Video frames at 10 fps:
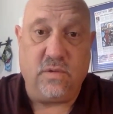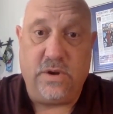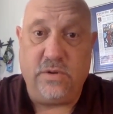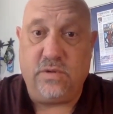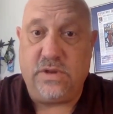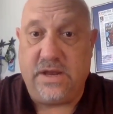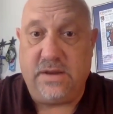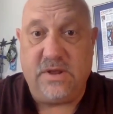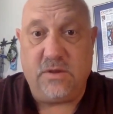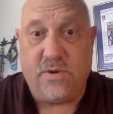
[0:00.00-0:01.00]
the Rangers'
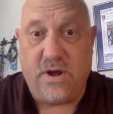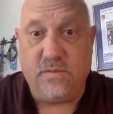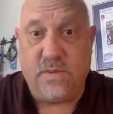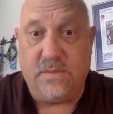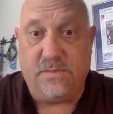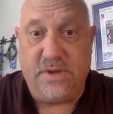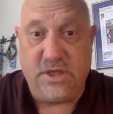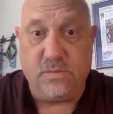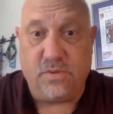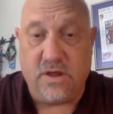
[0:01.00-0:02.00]
second best
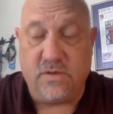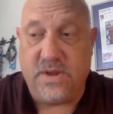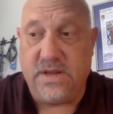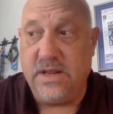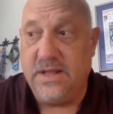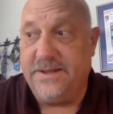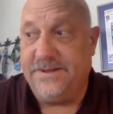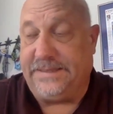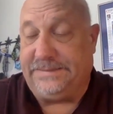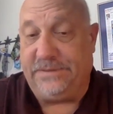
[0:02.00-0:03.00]
pitching prospect,
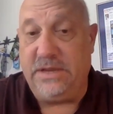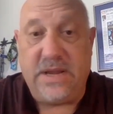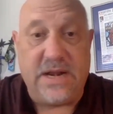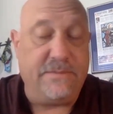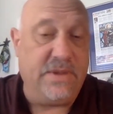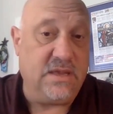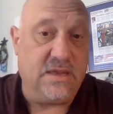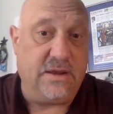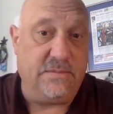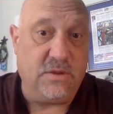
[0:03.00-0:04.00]
he may not be the
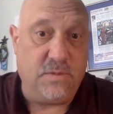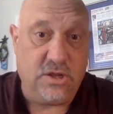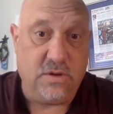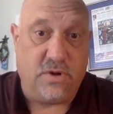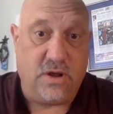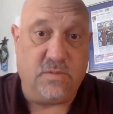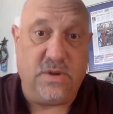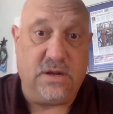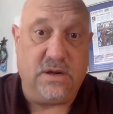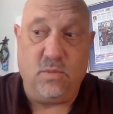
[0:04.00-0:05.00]
second best pitching
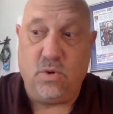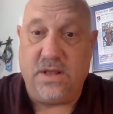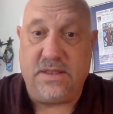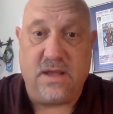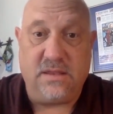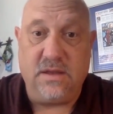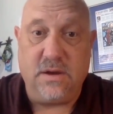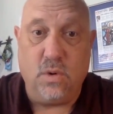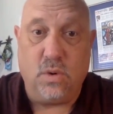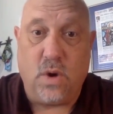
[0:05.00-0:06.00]
prospect anymore. I
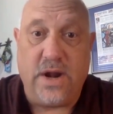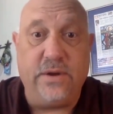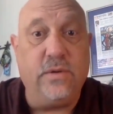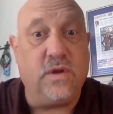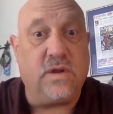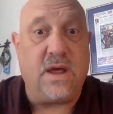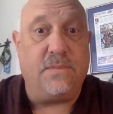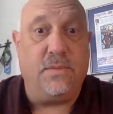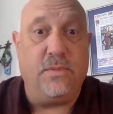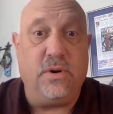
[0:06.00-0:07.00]
think Owen White, who just
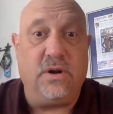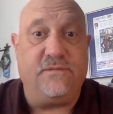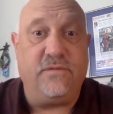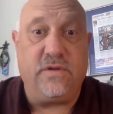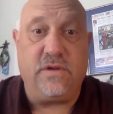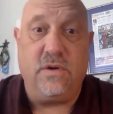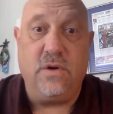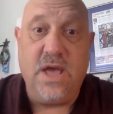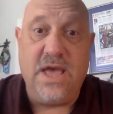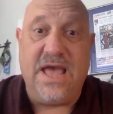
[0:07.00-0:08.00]
got promoted to
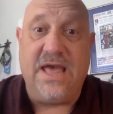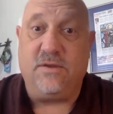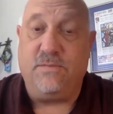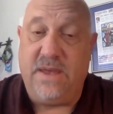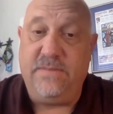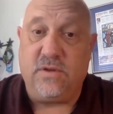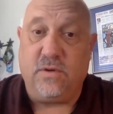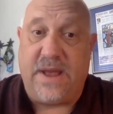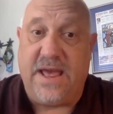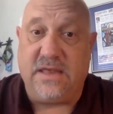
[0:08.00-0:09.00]
Frisco, has maybe
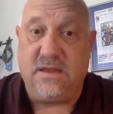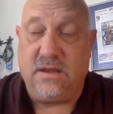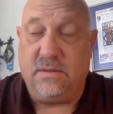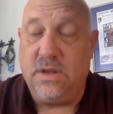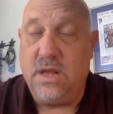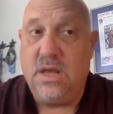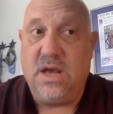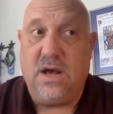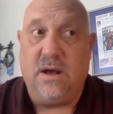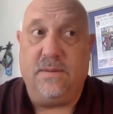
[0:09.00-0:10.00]
surpassed him.
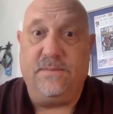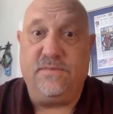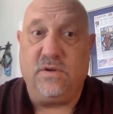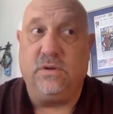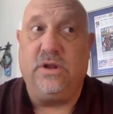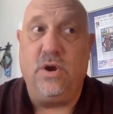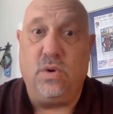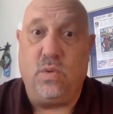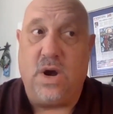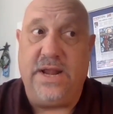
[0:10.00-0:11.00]
Certainly
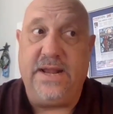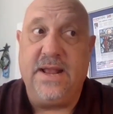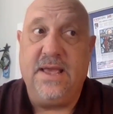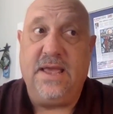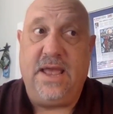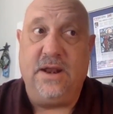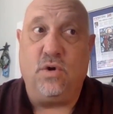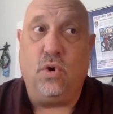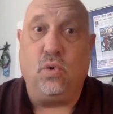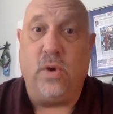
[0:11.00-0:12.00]
Owen White and
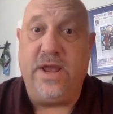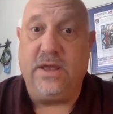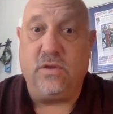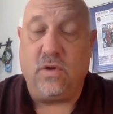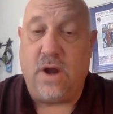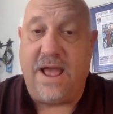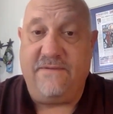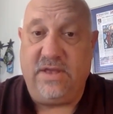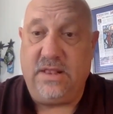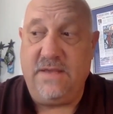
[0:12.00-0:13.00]
Cole Reagans are
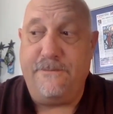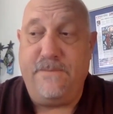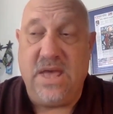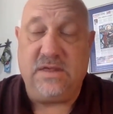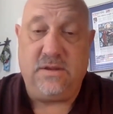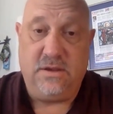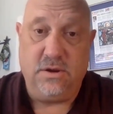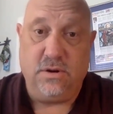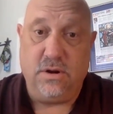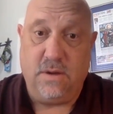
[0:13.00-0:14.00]
having the best
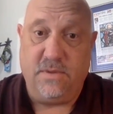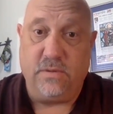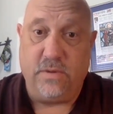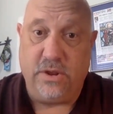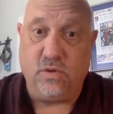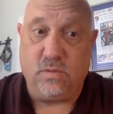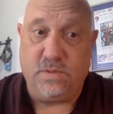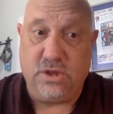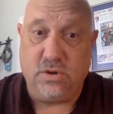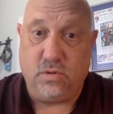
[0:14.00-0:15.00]
year among Rangers
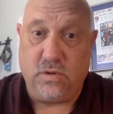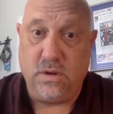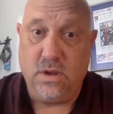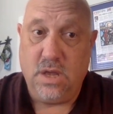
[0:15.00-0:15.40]
pitchers,